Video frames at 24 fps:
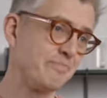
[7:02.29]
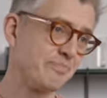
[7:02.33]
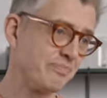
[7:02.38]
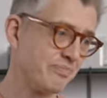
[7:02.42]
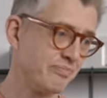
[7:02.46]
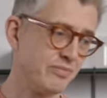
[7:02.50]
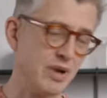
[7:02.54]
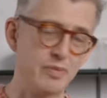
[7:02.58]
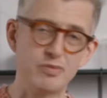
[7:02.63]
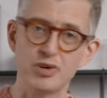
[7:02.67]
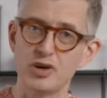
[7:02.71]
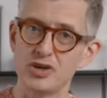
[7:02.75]

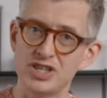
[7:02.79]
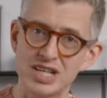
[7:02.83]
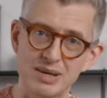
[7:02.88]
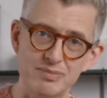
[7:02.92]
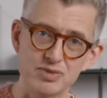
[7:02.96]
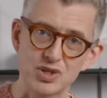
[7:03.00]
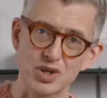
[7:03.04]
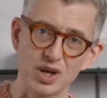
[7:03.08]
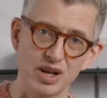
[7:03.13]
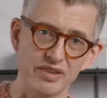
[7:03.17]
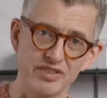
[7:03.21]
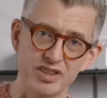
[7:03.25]
my brew temp's
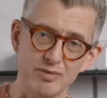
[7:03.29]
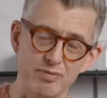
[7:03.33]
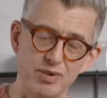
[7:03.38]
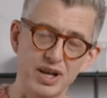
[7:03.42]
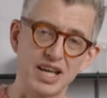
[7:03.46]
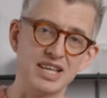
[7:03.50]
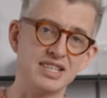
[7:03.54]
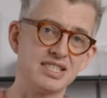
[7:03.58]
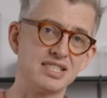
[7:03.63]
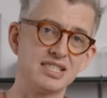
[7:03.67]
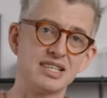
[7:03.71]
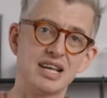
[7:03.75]
all over the
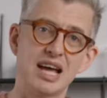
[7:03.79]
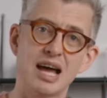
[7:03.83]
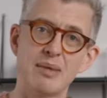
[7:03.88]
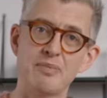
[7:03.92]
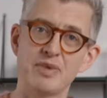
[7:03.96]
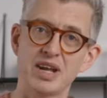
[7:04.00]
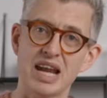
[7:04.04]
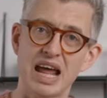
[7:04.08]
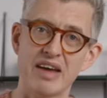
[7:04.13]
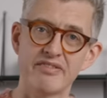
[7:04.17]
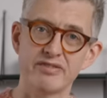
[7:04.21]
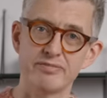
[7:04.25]
place, I'm
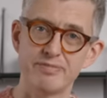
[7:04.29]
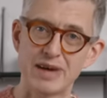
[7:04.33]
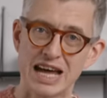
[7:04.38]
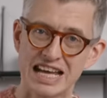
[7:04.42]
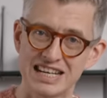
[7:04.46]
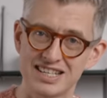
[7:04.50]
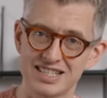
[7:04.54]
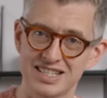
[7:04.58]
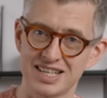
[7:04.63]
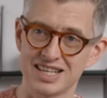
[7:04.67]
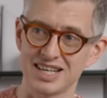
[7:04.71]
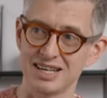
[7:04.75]
gonna have a bad
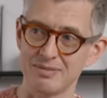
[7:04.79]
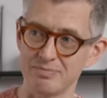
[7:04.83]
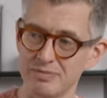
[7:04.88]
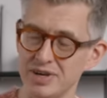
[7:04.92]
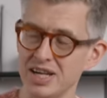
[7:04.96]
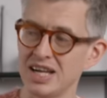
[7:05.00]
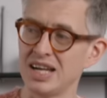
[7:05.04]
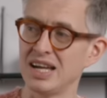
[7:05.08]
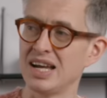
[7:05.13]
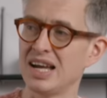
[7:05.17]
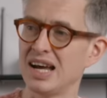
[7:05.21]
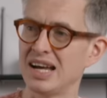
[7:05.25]
time.
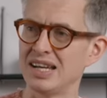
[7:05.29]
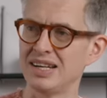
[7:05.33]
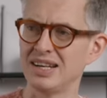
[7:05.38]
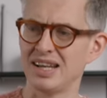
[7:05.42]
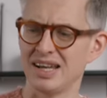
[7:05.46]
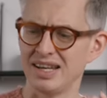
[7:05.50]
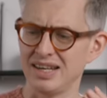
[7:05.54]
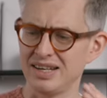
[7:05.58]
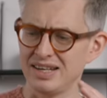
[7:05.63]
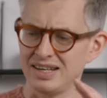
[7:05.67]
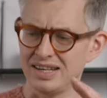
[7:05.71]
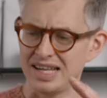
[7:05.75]

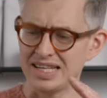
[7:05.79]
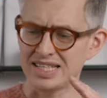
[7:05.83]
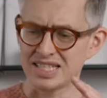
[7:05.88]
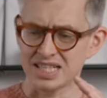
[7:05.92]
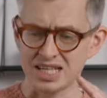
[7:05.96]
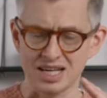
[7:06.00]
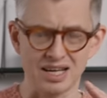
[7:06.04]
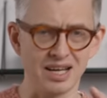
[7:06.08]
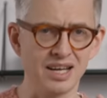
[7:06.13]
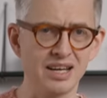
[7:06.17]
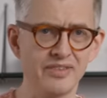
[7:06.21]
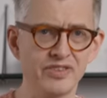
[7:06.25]
And it's
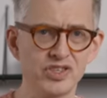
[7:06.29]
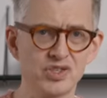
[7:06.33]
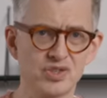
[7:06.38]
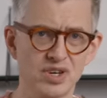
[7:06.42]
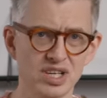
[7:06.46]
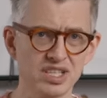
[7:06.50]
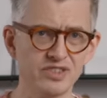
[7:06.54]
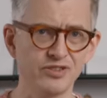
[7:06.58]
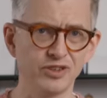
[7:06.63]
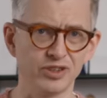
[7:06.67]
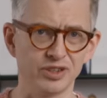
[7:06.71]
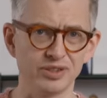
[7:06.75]
kind of
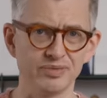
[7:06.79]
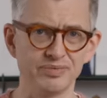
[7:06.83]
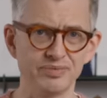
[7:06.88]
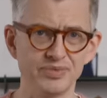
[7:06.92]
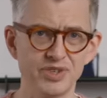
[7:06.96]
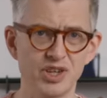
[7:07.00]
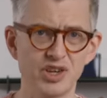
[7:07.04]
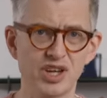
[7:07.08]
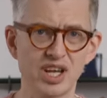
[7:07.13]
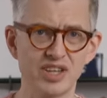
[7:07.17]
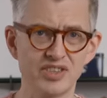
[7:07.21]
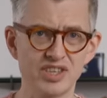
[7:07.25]
stressful. You
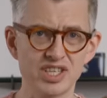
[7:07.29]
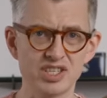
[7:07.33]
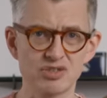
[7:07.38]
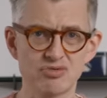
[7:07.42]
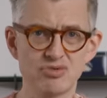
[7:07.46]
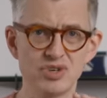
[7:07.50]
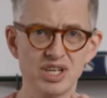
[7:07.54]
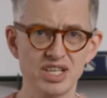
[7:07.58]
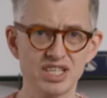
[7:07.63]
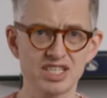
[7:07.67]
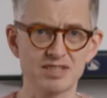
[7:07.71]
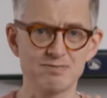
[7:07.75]
get this
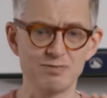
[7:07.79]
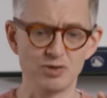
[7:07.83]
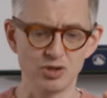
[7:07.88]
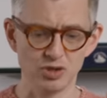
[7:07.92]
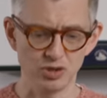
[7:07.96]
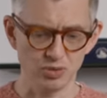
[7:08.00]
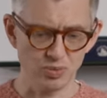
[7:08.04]
really small